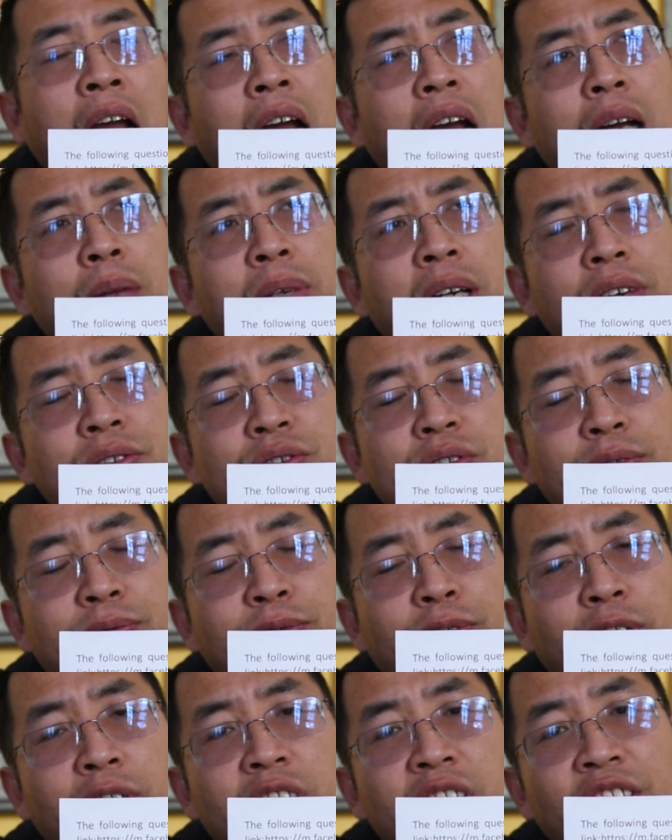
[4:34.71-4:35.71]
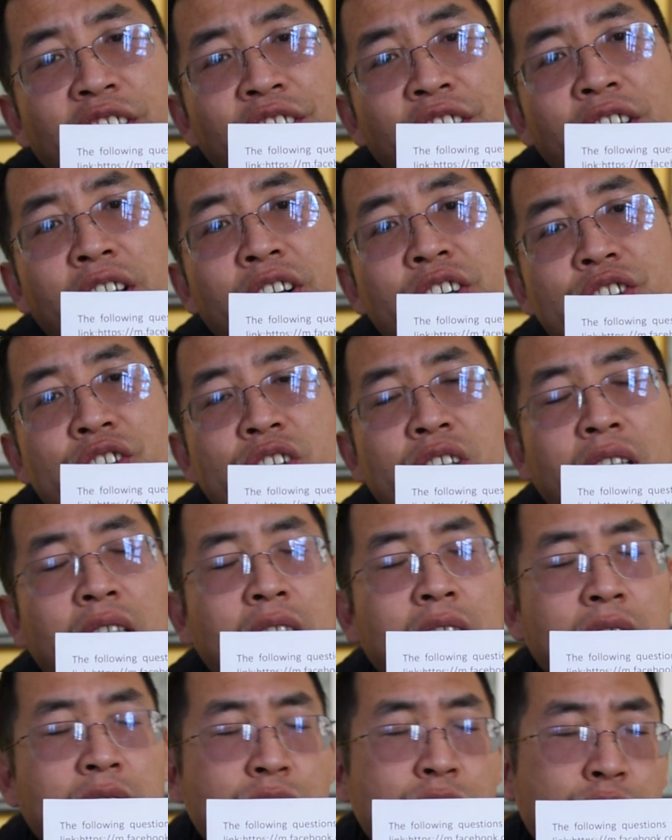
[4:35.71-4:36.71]
about 40 years
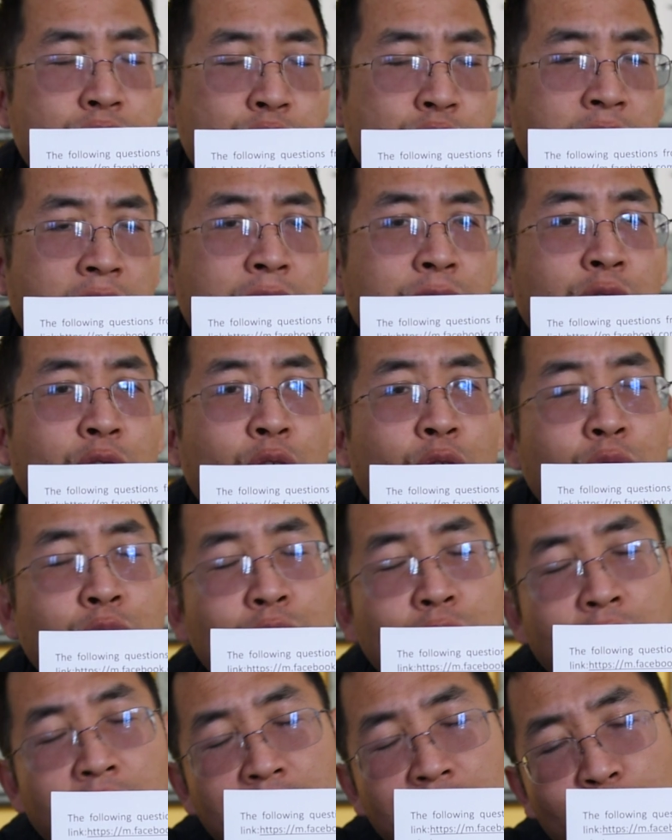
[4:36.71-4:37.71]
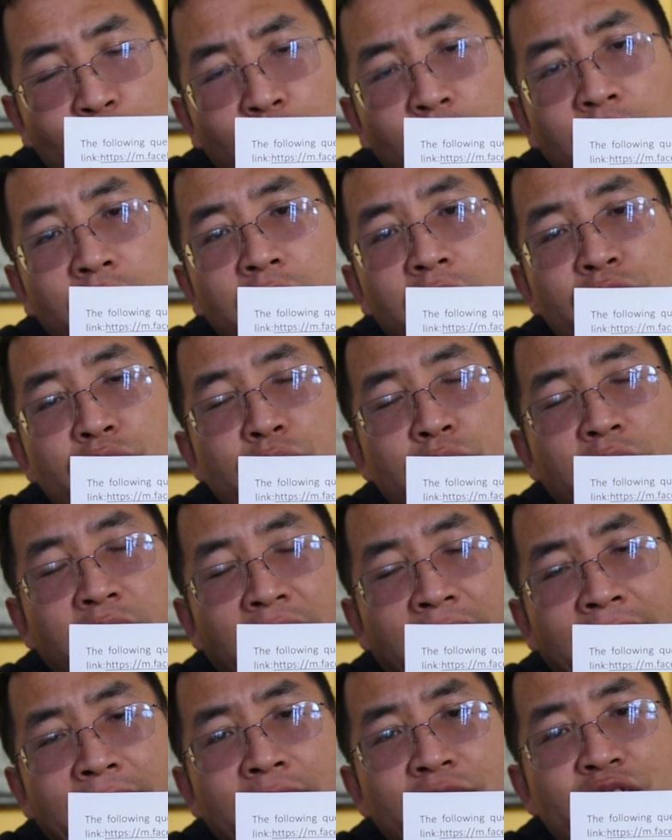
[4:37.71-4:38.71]
to travel all over the world to
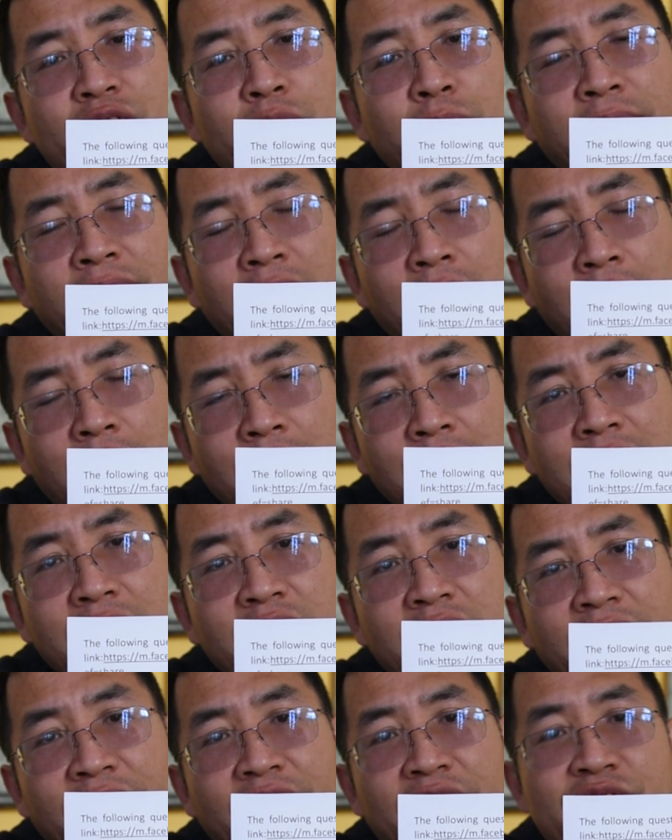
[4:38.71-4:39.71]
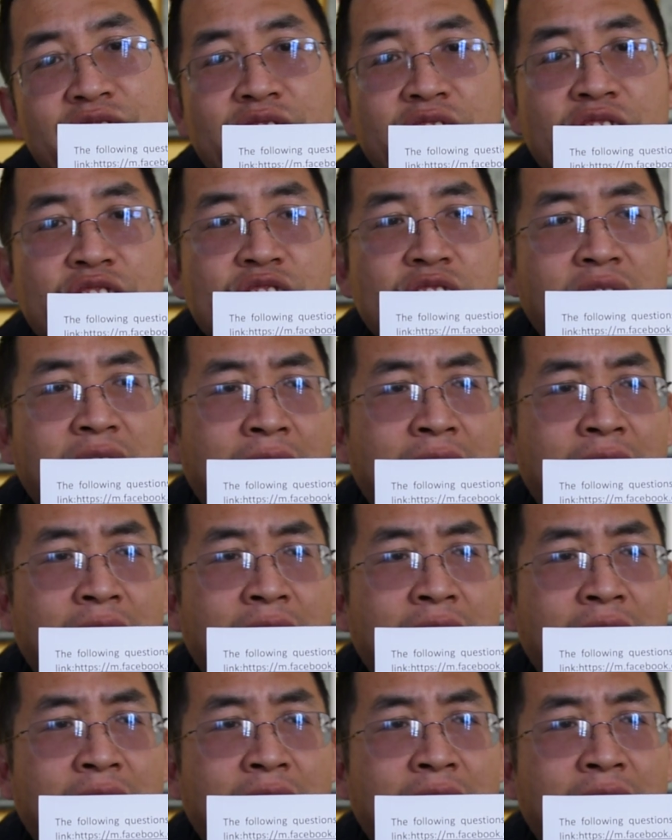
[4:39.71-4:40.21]
collect reincarnation cases.